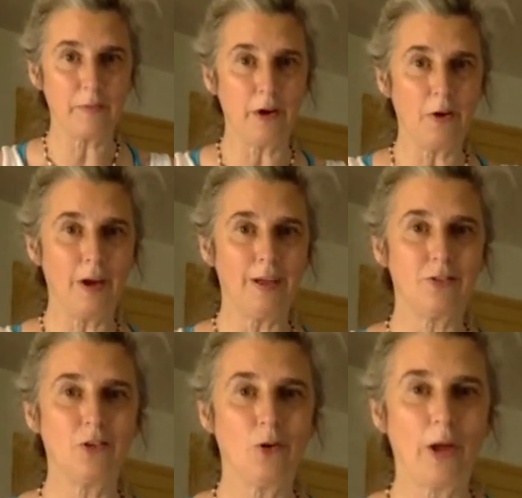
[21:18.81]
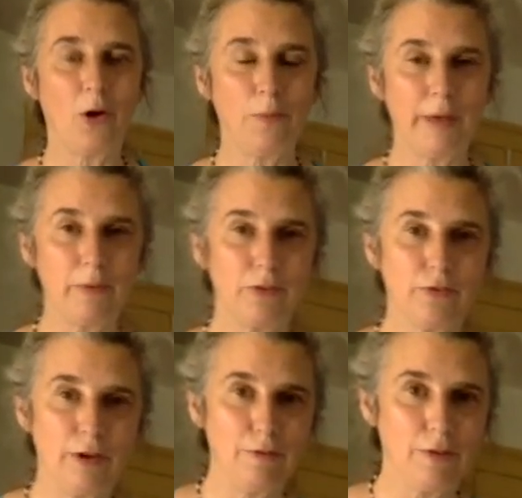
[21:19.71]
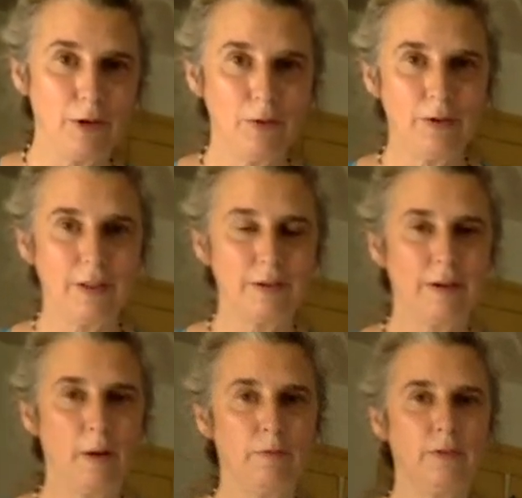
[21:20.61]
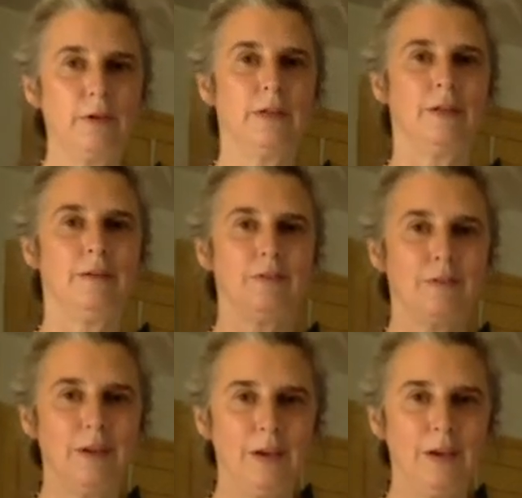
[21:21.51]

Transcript: All right, so I hope that was fun for you and a little helpful, at least